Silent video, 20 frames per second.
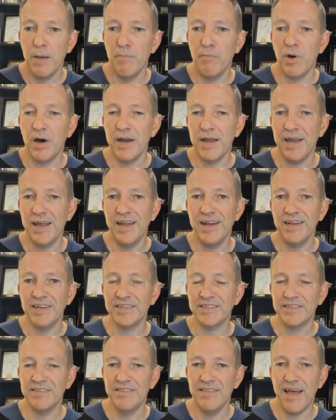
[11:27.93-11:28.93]
but it
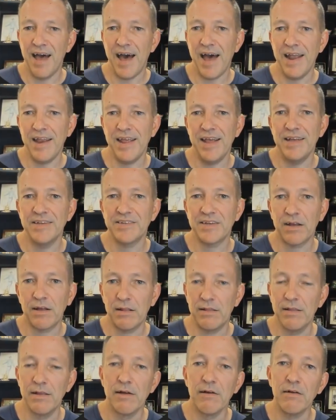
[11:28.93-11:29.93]
is not as
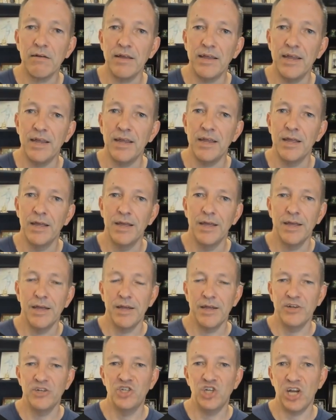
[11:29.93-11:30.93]
clearly
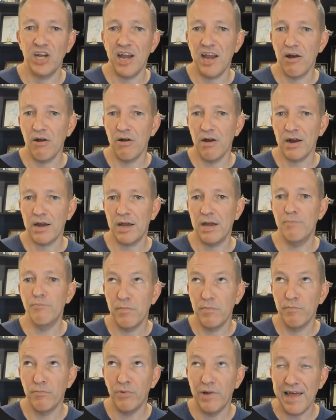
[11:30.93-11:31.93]
generic and
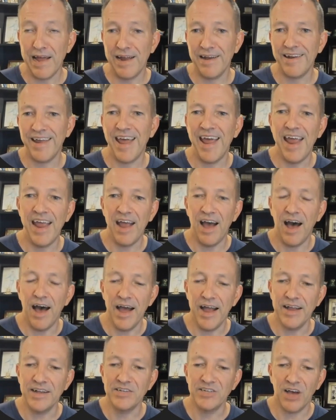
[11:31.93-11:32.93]
bland
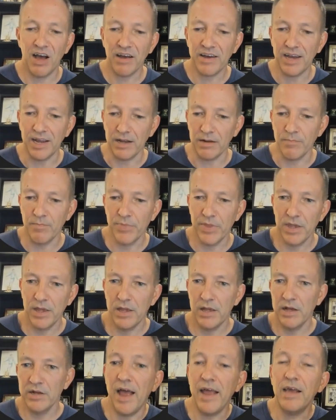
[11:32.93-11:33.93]
AI talking.
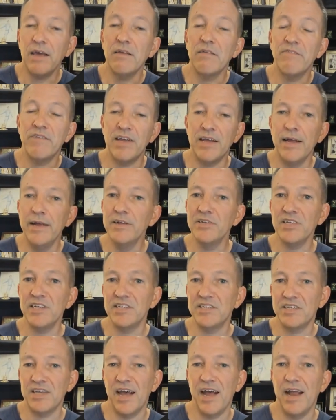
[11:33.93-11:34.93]
I could have easily
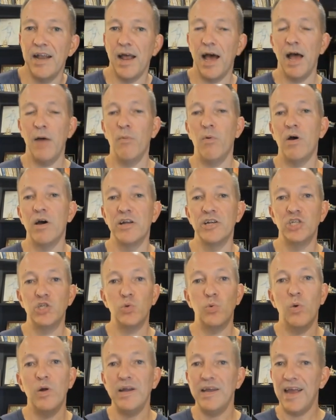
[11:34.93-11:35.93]
said, I want
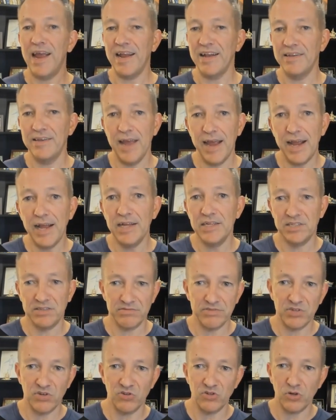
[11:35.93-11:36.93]
28 days
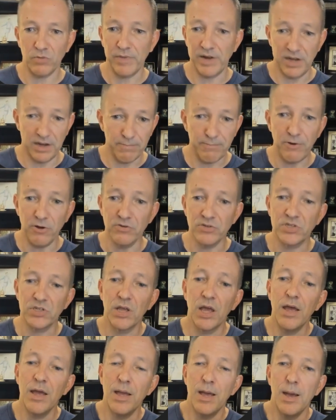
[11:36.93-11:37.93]
of social media posts.
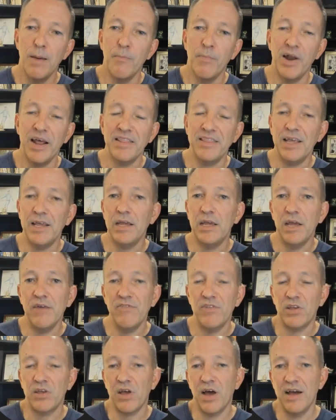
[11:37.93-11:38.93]
But I think
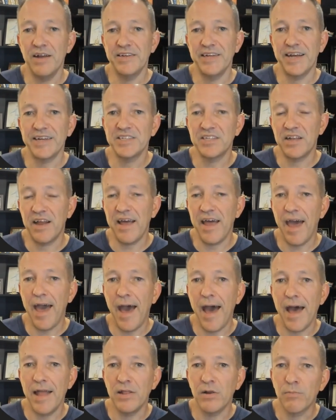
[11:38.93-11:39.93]
given the context that I
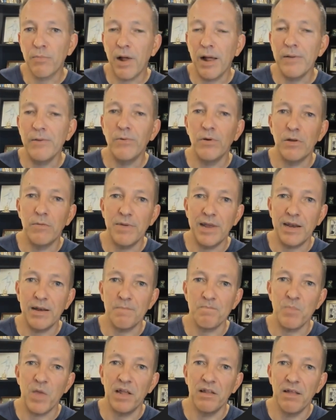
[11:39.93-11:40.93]
had, there probably would have been
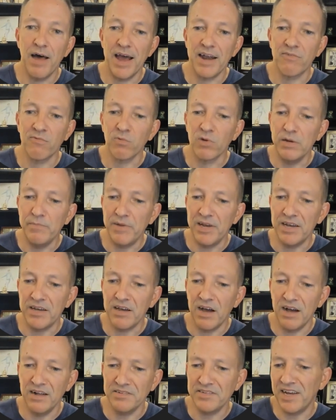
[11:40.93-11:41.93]
a lot of repeat
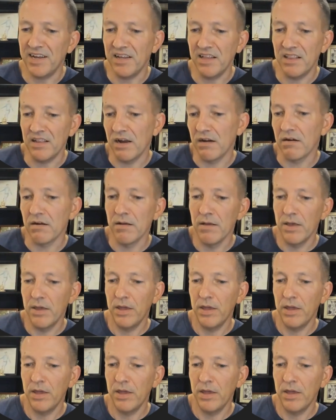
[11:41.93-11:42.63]
content in there.